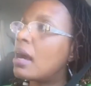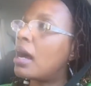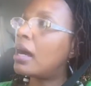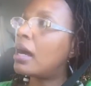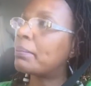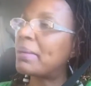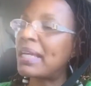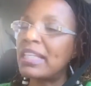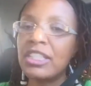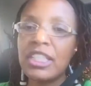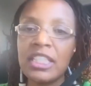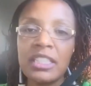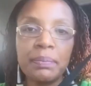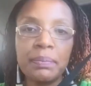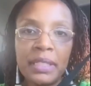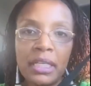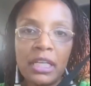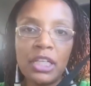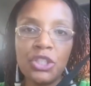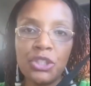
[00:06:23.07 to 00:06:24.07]
Um, and just
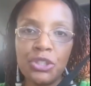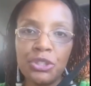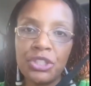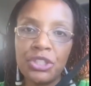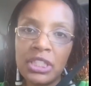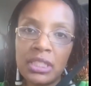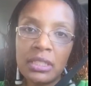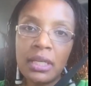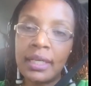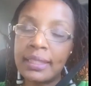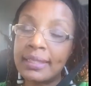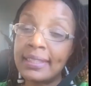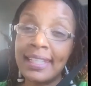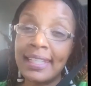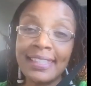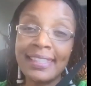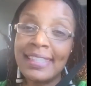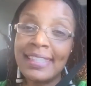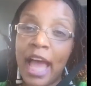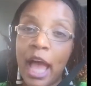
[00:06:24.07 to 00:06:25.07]
because you're stuck
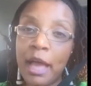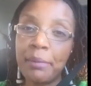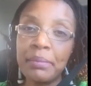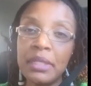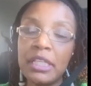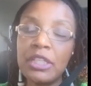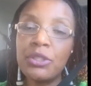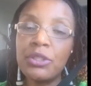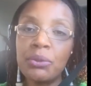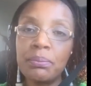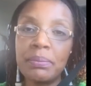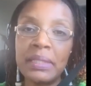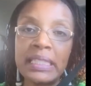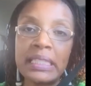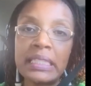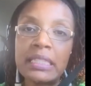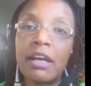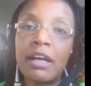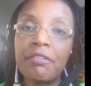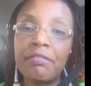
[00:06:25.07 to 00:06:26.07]
does not mean you'll be
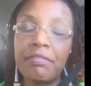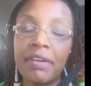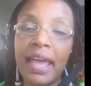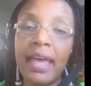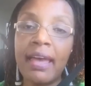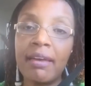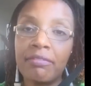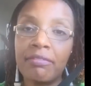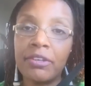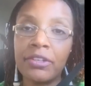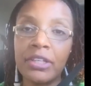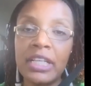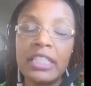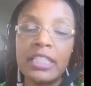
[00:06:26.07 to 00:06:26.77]
stuck forever.